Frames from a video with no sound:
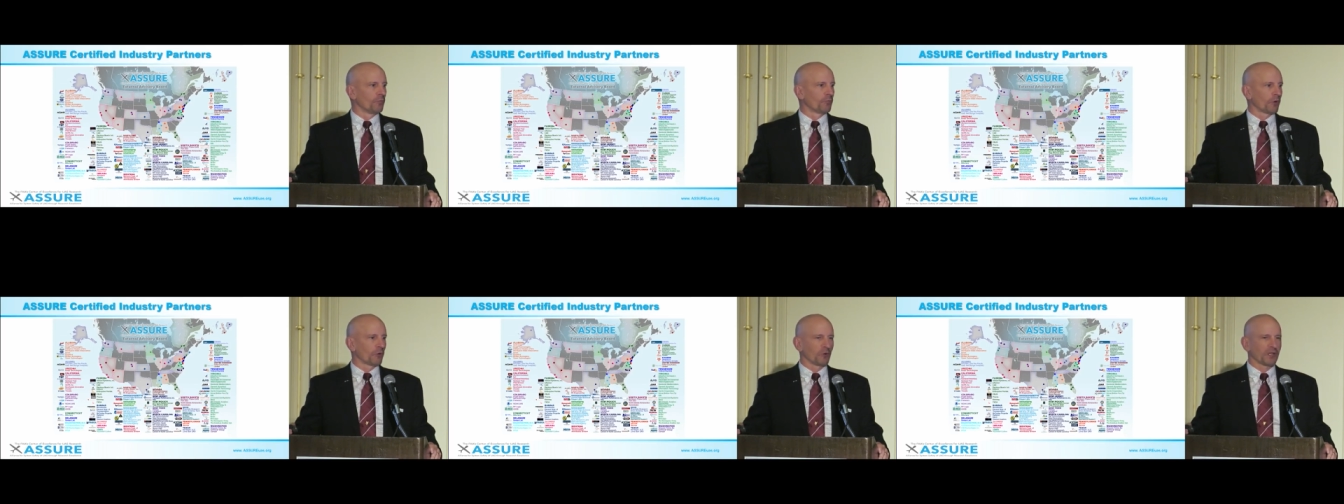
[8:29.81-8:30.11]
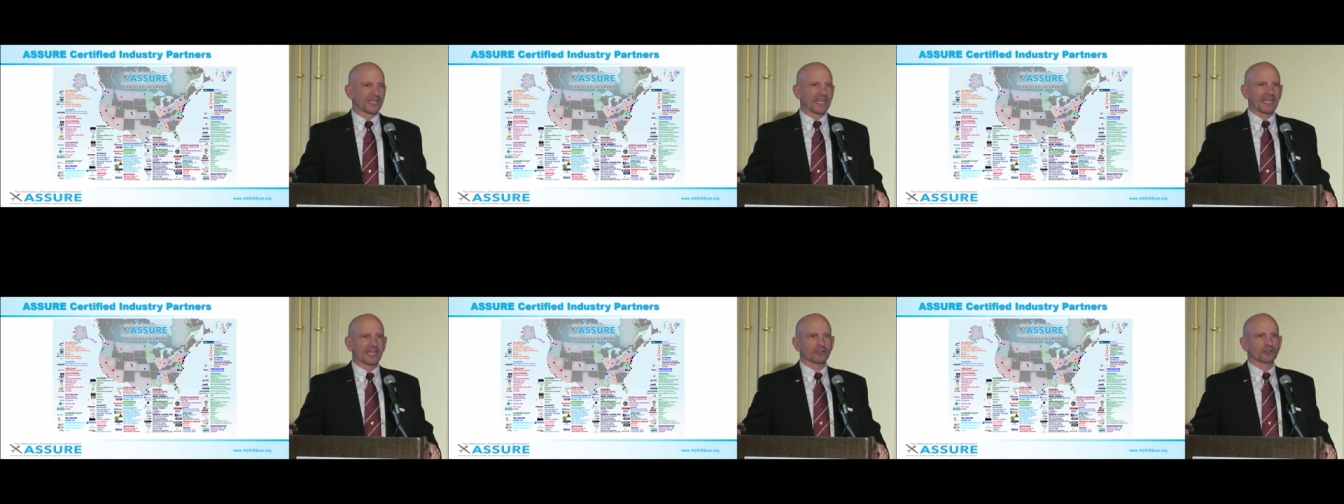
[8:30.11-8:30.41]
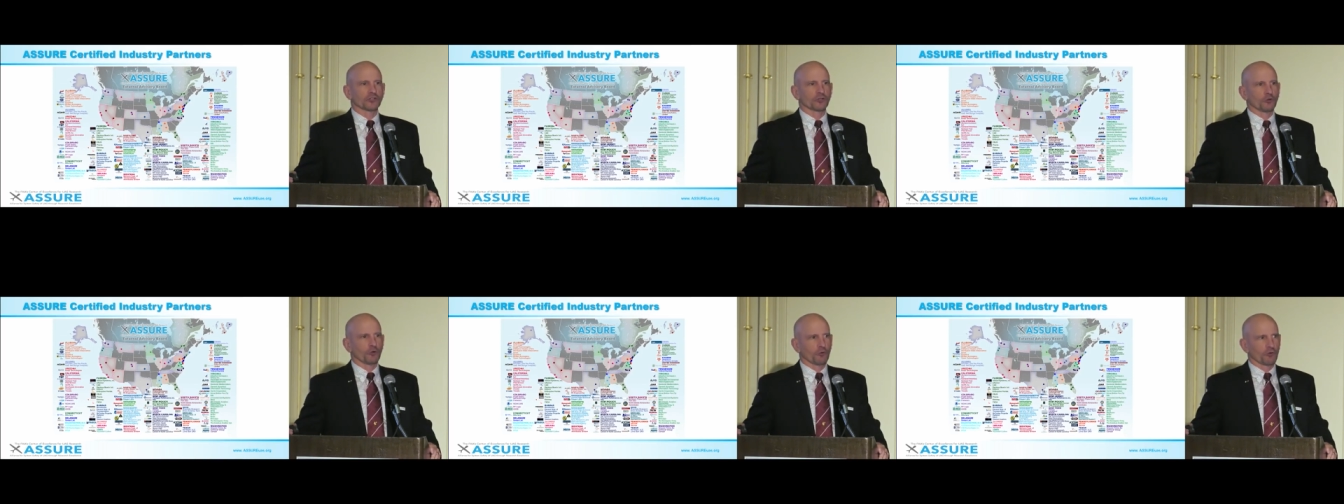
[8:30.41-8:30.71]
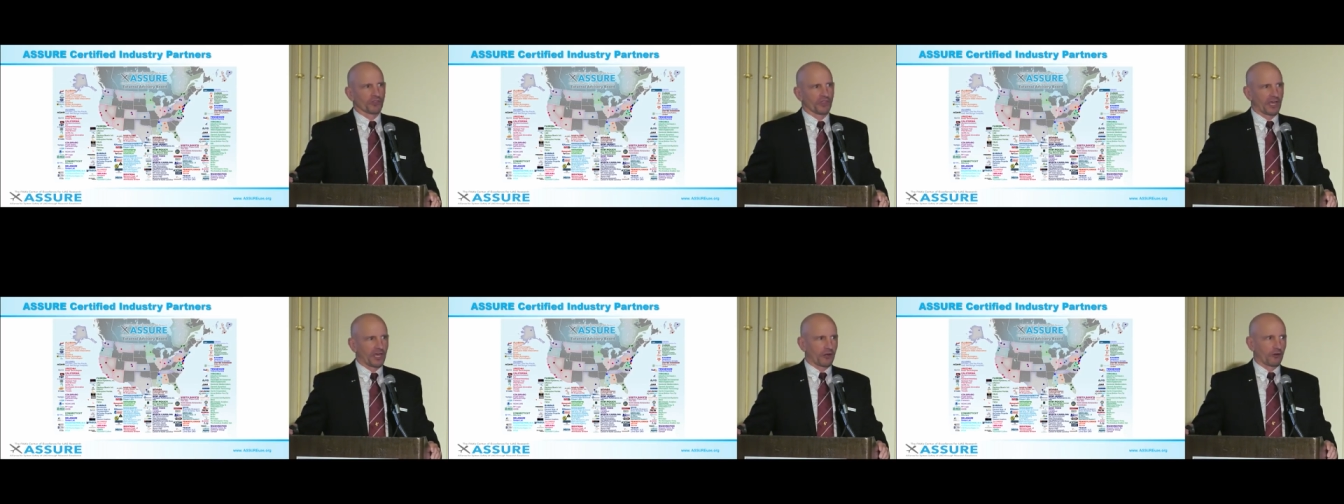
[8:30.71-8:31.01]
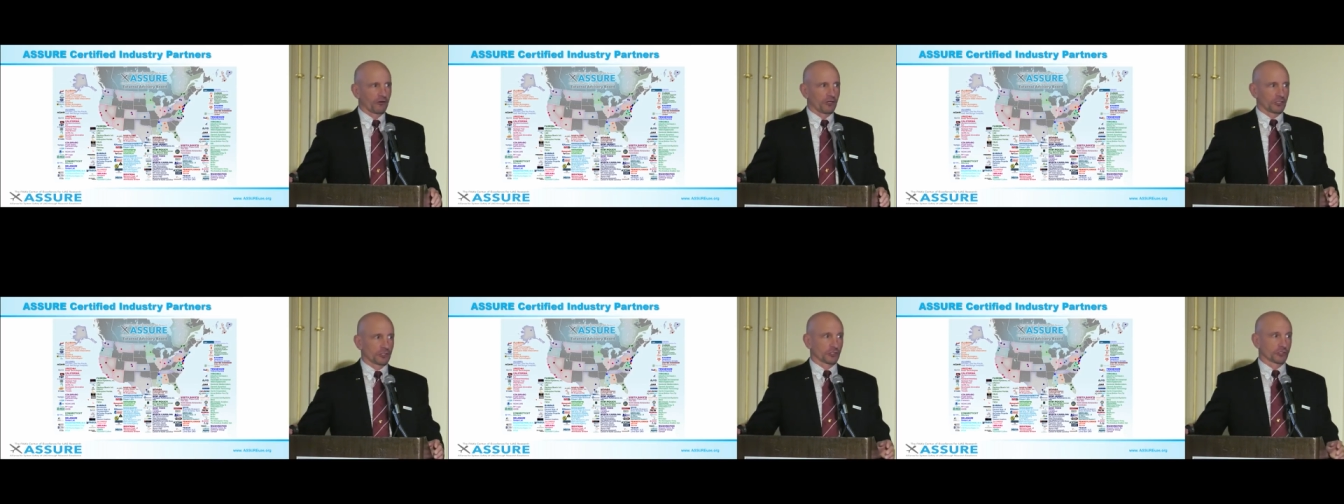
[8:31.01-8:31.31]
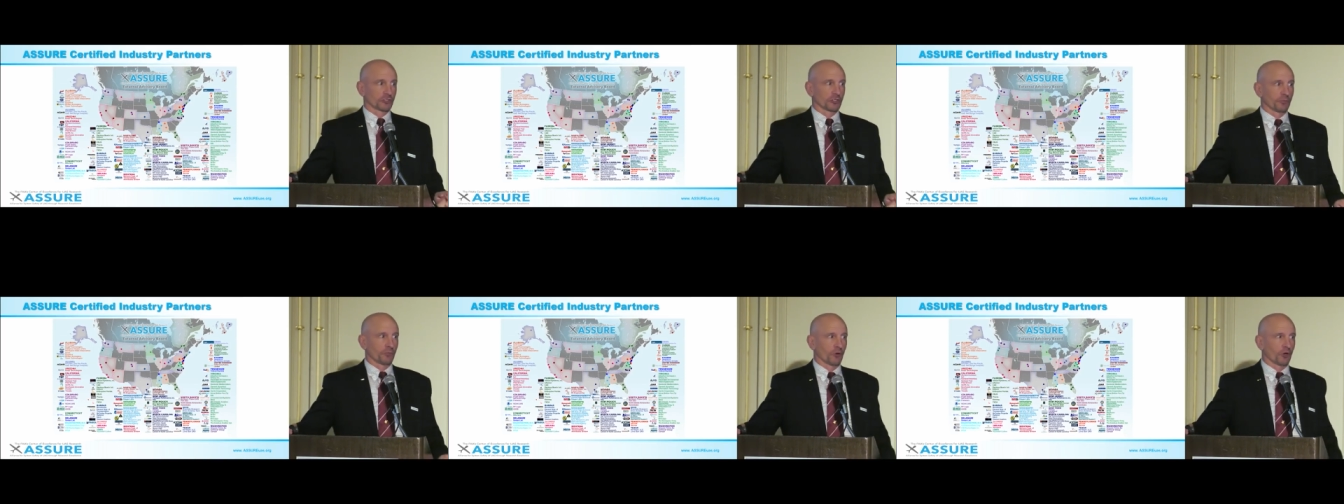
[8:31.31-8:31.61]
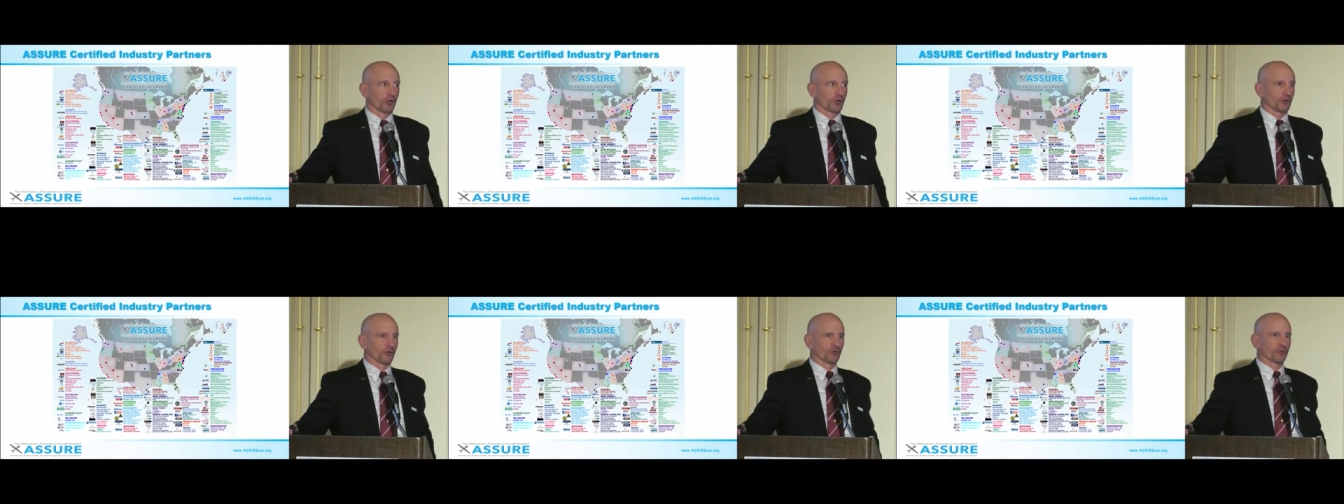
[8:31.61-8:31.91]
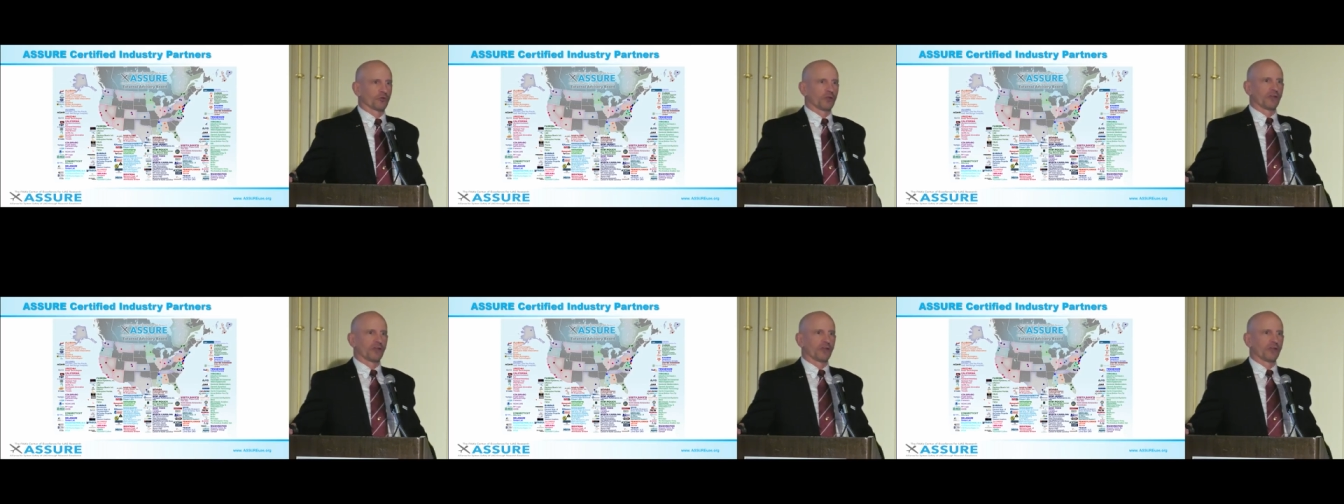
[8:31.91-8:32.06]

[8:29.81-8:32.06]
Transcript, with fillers: But we can't do it without our industry partners.